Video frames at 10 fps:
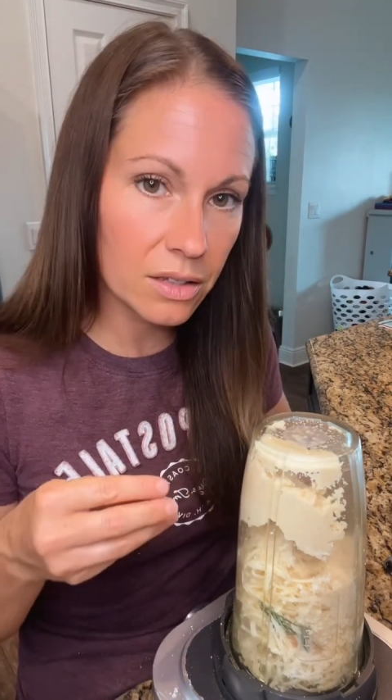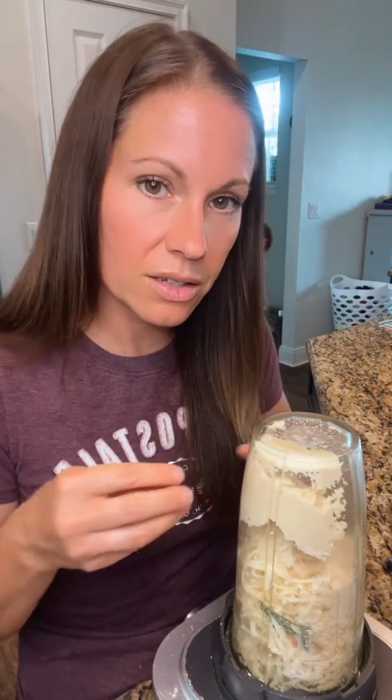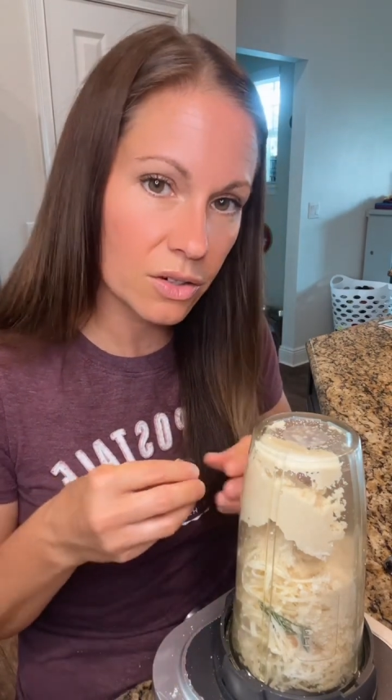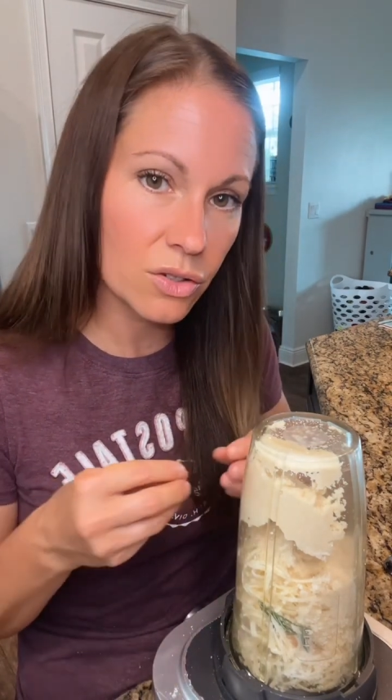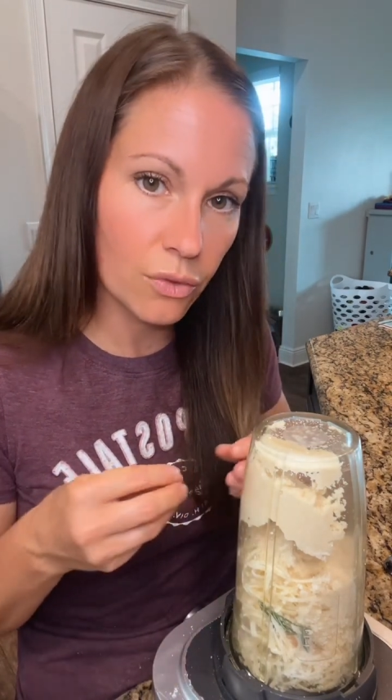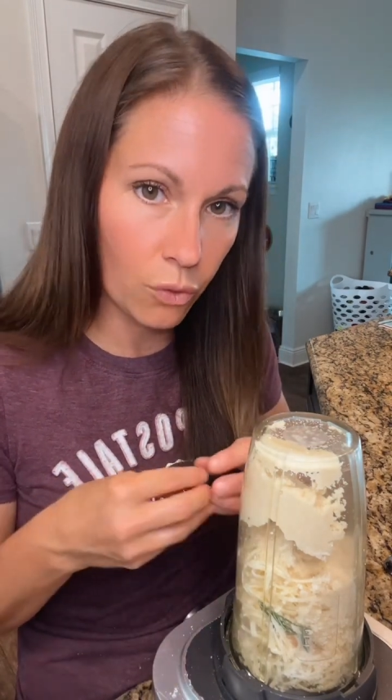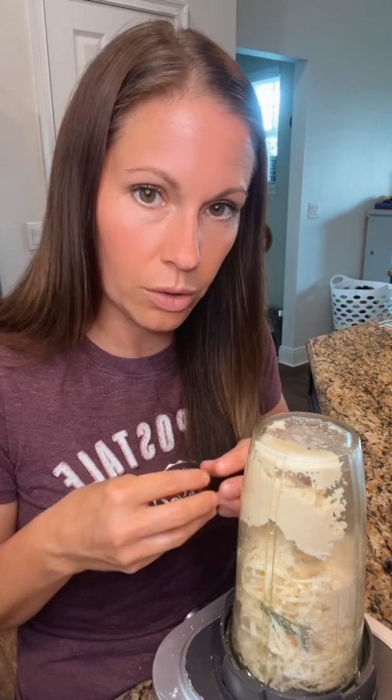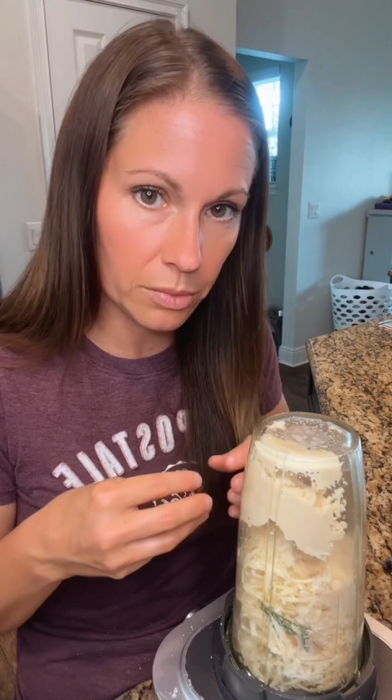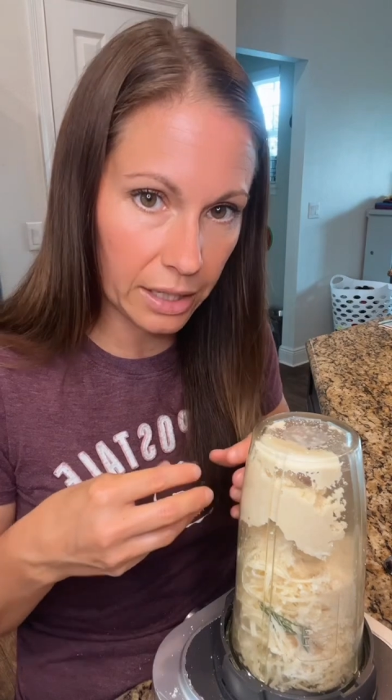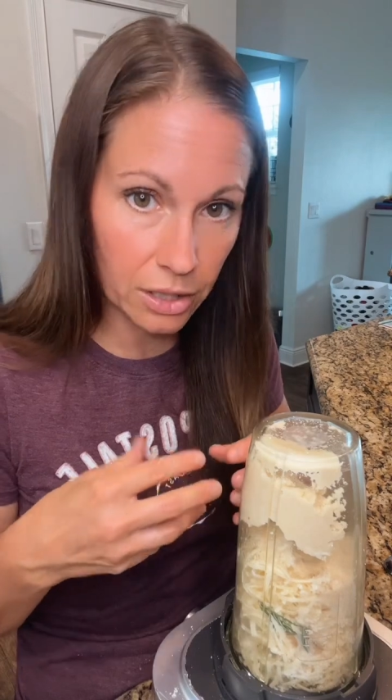starts to
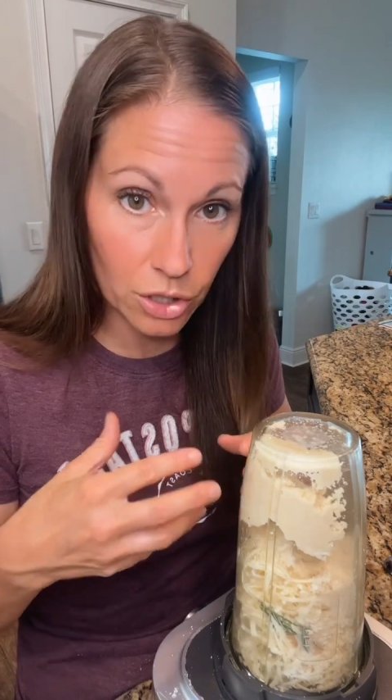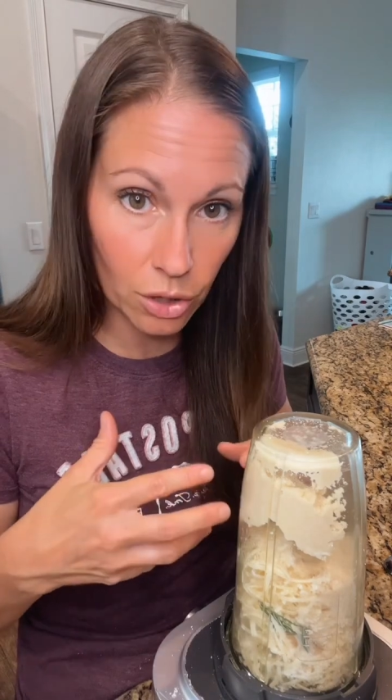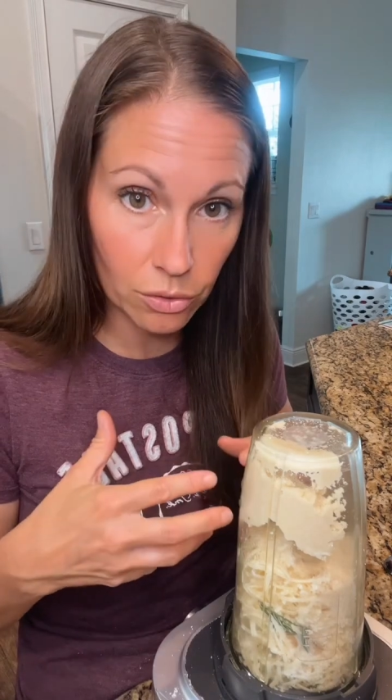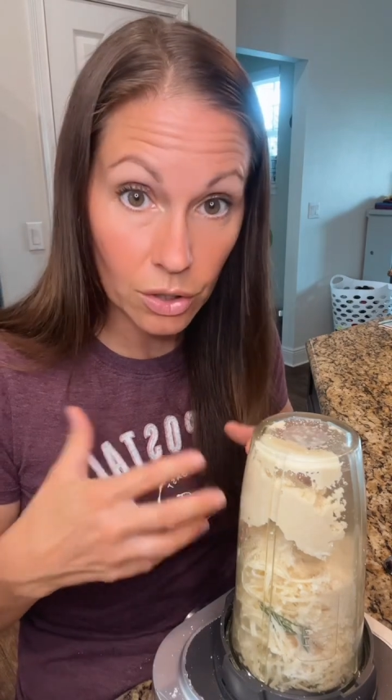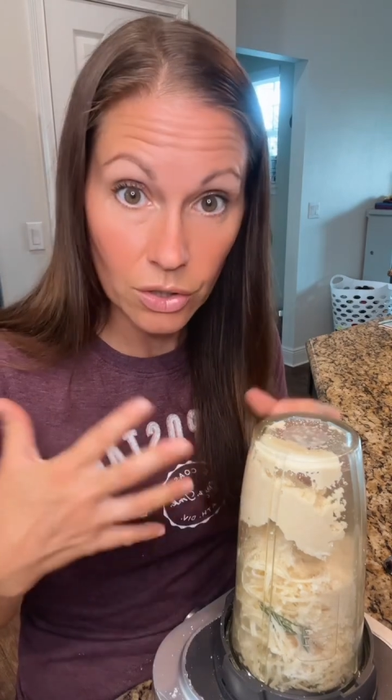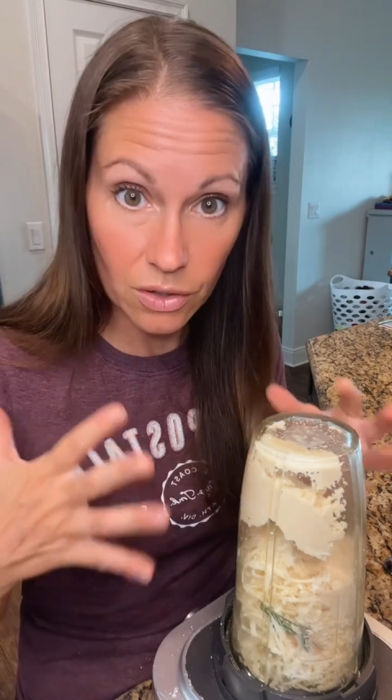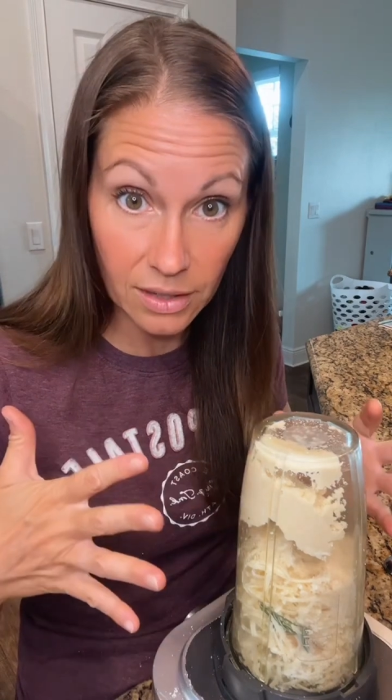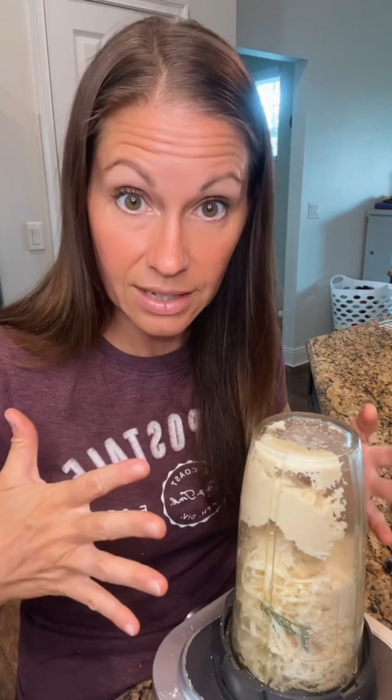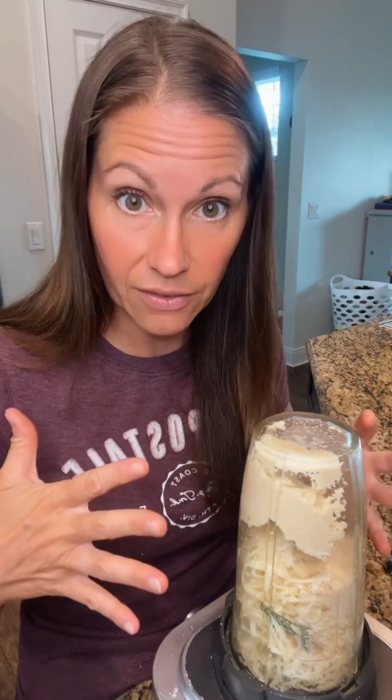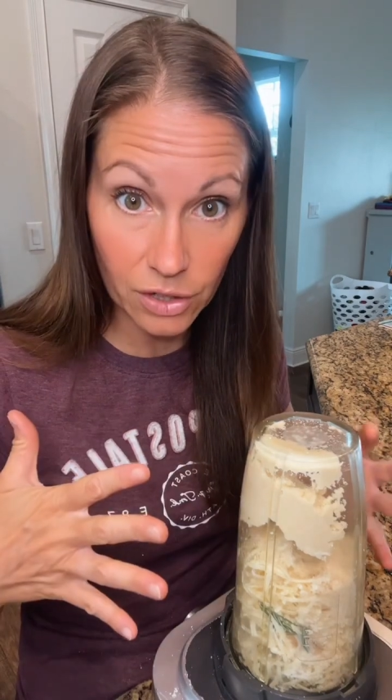form like a dough. So
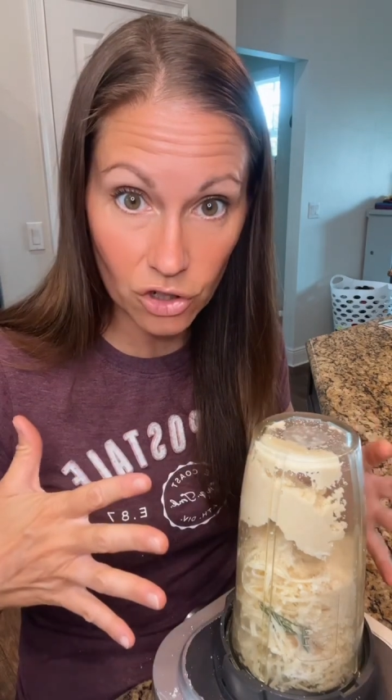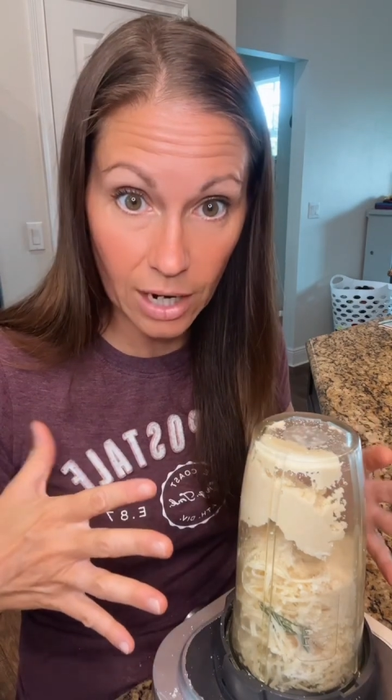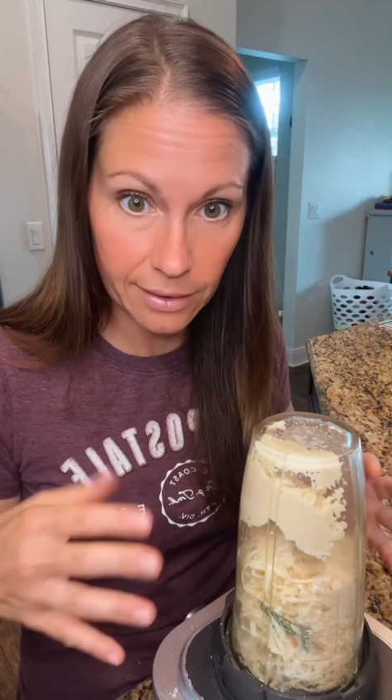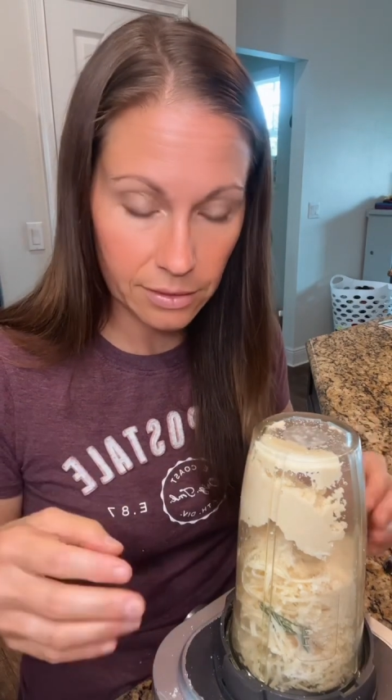let's give it a try.